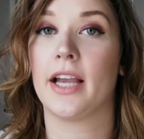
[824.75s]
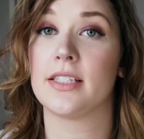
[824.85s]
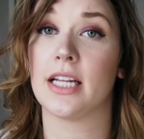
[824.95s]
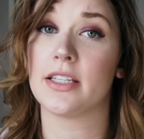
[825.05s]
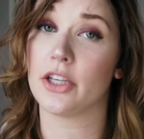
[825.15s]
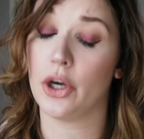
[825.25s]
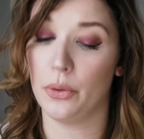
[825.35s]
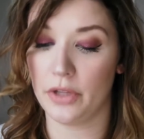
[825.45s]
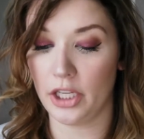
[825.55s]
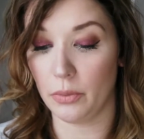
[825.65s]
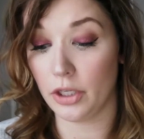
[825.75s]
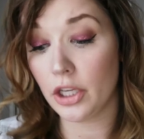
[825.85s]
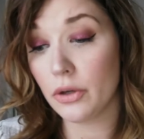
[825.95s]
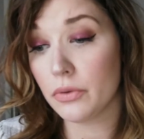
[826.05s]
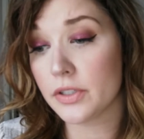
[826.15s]
because that's the code that you would
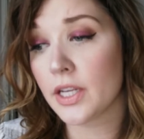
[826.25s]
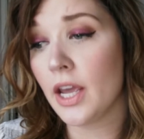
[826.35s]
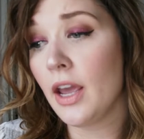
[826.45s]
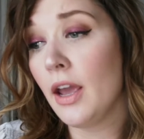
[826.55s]
use.